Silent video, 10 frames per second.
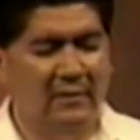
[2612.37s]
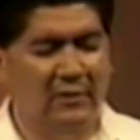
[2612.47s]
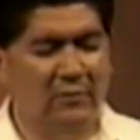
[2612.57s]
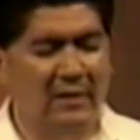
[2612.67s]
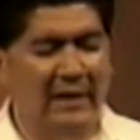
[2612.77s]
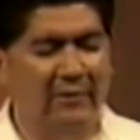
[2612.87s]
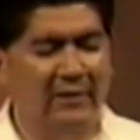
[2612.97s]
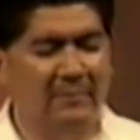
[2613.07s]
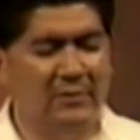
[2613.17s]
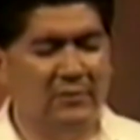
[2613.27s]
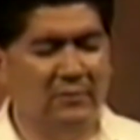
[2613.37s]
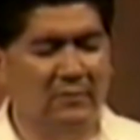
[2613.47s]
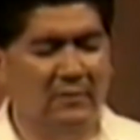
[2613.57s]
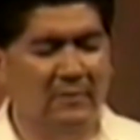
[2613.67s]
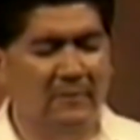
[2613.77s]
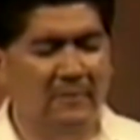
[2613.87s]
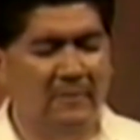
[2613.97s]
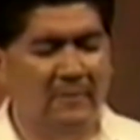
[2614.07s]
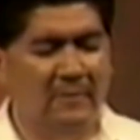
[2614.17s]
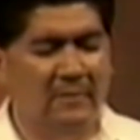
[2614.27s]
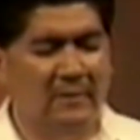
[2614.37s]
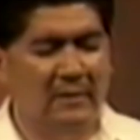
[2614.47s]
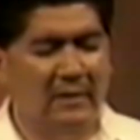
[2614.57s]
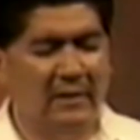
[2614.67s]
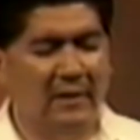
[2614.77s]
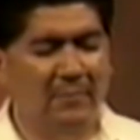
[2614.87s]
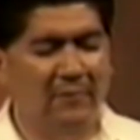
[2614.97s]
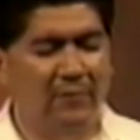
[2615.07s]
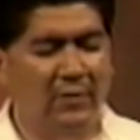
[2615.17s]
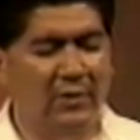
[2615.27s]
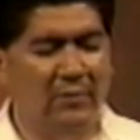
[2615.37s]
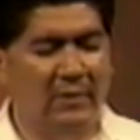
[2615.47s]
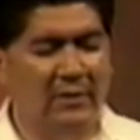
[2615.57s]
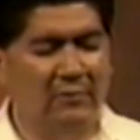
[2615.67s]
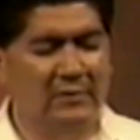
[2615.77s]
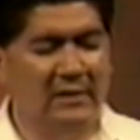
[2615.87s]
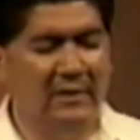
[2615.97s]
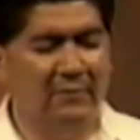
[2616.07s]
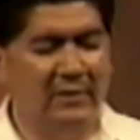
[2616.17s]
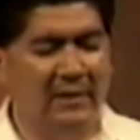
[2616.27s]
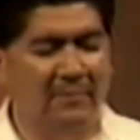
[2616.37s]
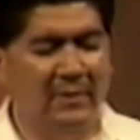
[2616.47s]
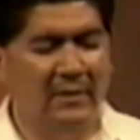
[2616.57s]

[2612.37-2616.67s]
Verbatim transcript: You allowed them to uh, come before you and you delivered them